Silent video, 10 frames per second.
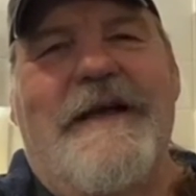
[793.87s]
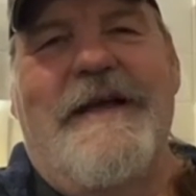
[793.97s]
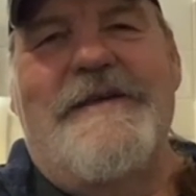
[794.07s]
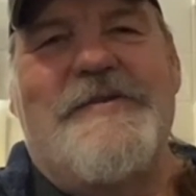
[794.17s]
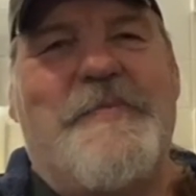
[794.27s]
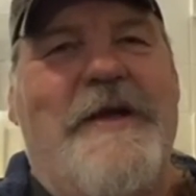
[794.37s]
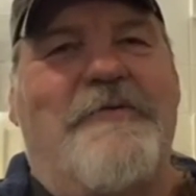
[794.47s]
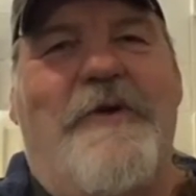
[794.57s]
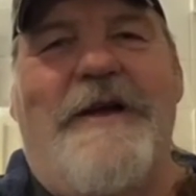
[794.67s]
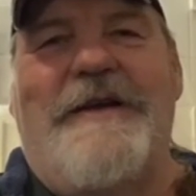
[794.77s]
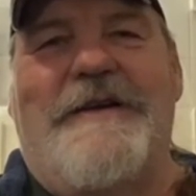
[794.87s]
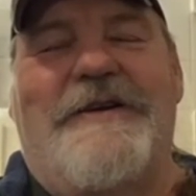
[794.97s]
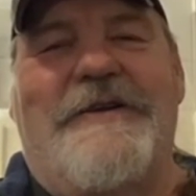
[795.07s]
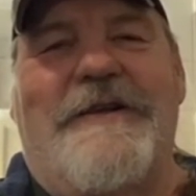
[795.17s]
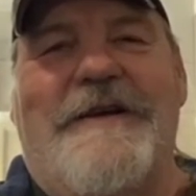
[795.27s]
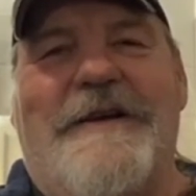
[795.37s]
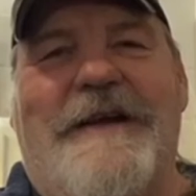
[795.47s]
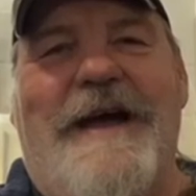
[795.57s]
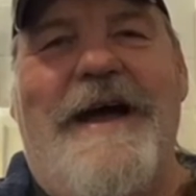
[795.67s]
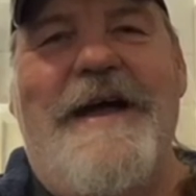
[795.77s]
He's a big, rugged, good-looking
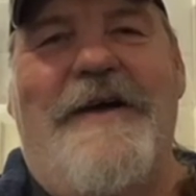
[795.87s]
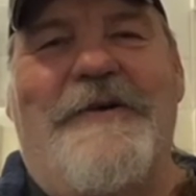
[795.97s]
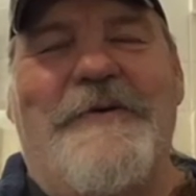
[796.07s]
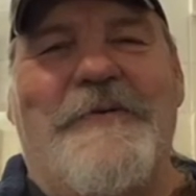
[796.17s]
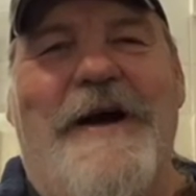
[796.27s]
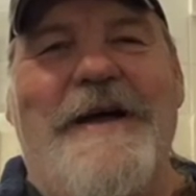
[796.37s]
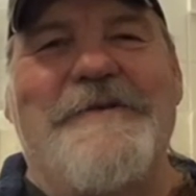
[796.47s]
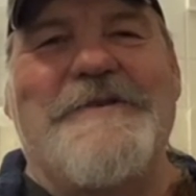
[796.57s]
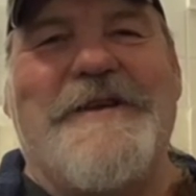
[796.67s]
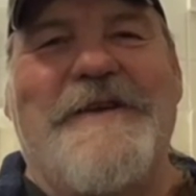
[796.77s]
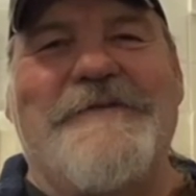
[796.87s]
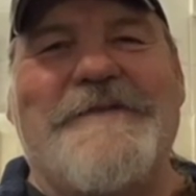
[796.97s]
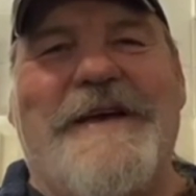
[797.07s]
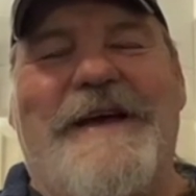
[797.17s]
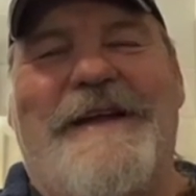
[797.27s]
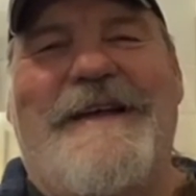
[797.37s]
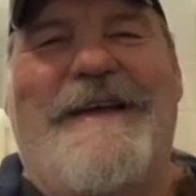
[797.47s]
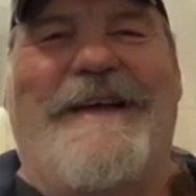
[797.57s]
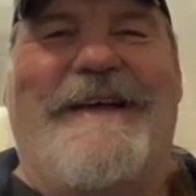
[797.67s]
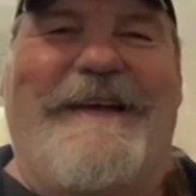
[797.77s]
guy. I don't know why he would shave his
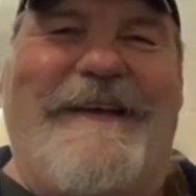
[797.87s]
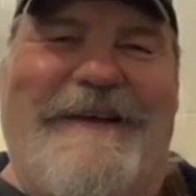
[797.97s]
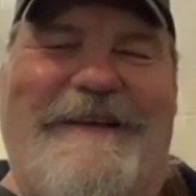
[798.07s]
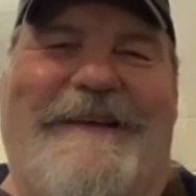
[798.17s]
head.